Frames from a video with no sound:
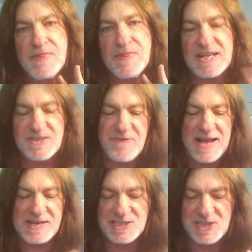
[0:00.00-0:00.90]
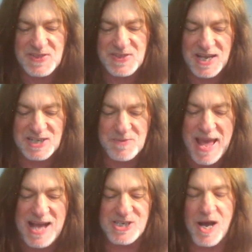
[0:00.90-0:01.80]
that's a fantastic thing. It's a
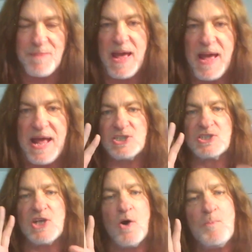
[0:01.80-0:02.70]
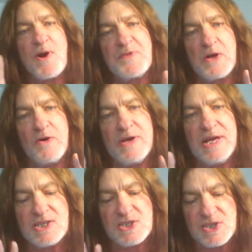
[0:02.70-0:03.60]
mashup, and it's so
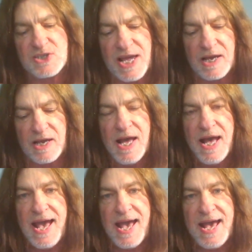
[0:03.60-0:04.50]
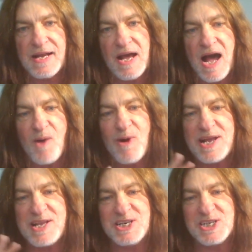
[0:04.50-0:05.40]
perfectly in sync. And I
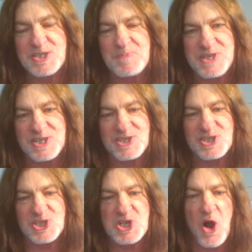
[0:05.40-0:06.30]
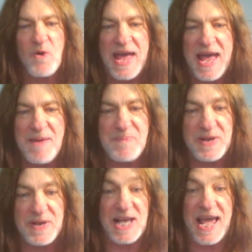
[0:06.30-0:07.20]
wanted to just just show that
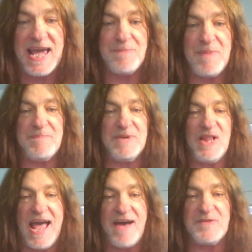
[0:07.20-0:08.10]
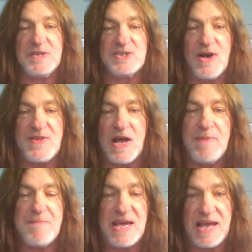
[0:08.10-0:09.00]
because a it made me laugh, and so I thought it
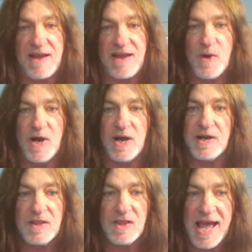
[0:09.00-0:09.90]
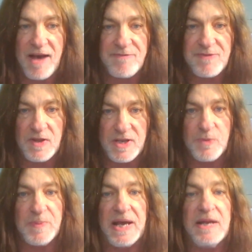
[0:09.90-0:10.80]
might make everyone laugh a
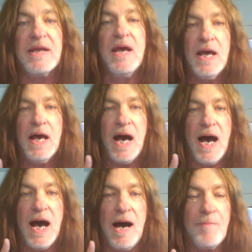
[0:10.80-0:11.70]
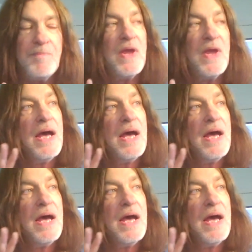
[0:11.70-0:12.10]
little bit. Um,